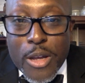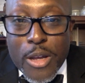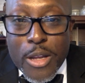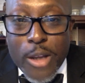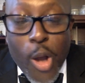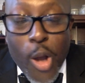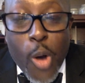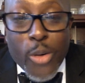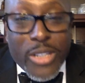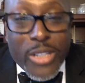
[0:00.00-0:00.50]

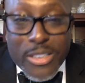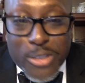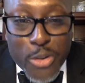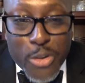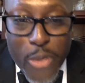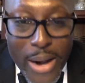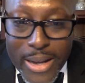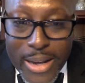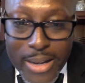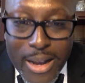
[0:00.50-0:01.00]
long distance
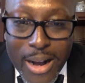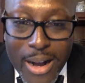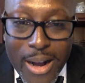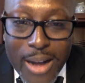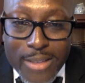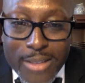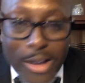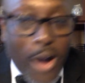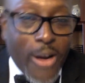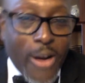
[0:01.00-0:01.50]
credit
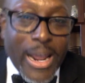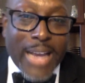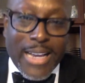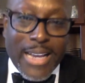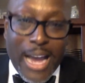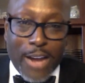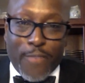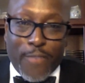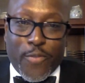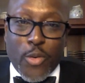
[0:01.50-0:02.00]
cards, all that
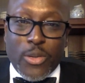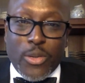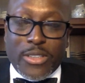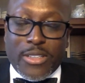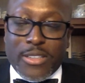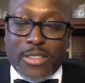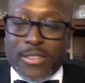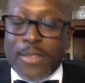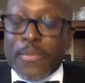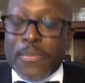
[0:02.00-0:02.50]
kind of
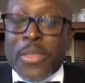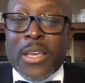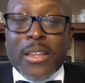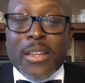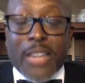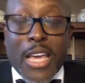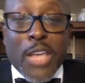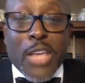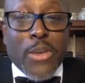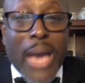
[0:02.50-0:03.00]
foolishness.
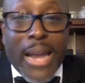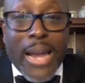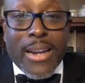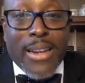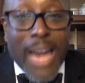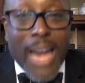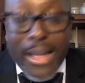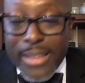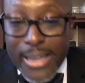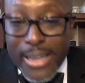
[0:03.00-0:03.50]
Then you had
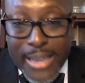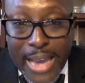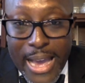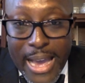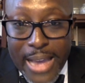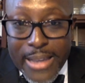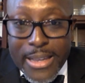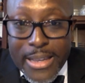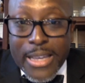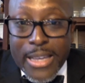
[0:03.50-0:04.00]
another
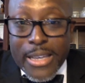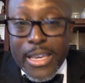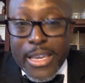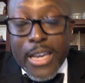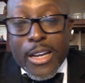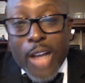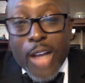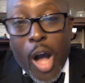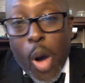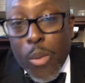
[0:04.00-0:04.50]
cat
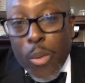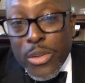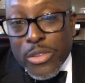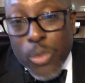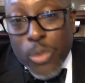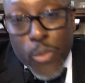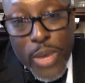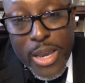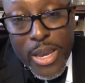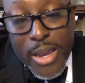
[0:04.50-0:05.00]
get caught with
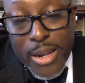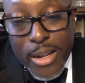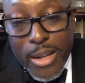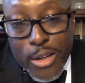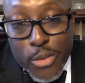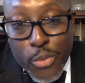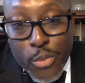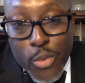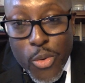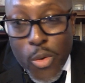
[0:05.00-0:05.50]
some weed in
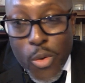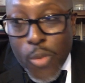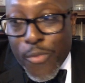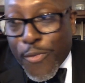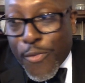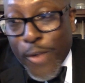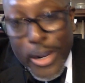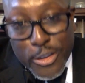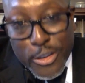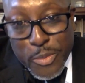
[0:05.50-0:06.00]
his room,
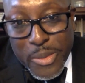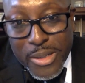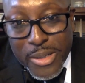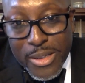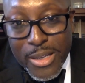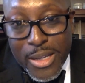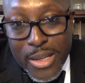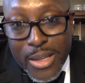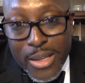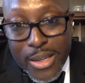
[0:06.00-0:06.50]
freshman,
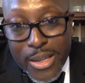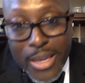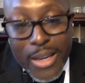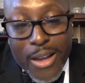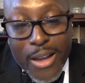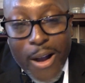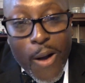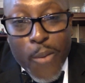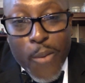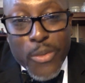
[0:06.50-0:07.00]
get
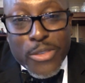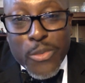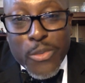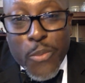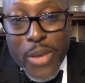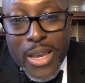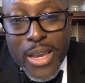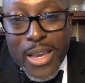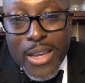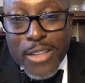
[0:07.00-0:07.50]
caught with some
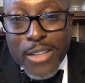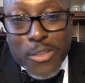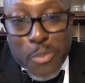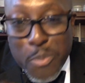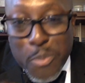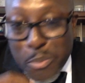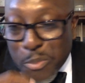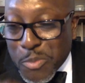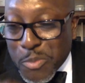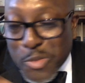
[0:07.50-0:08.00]
weeds,
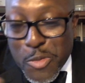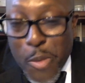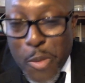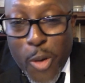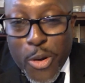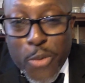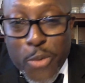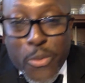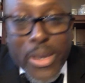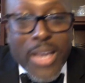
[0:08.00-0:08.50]

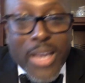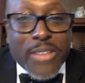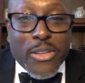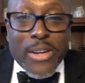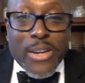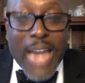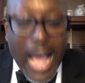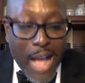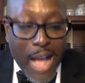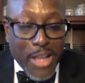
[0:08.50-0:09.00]
smoking weed. So
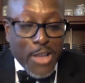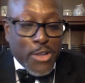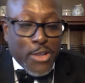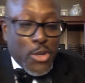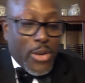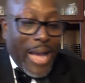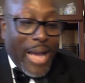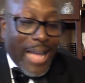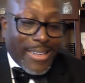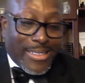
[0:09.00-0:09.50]
now
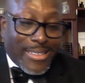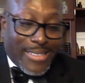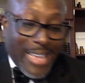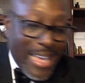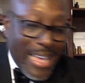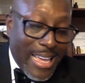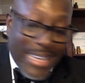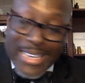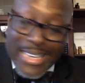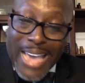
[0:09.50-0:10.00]
you got
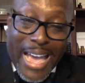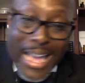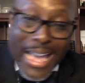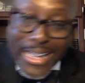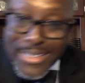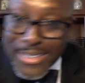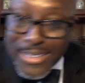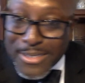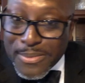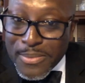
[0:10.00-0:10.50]
10
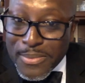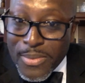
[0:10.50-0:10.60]
cats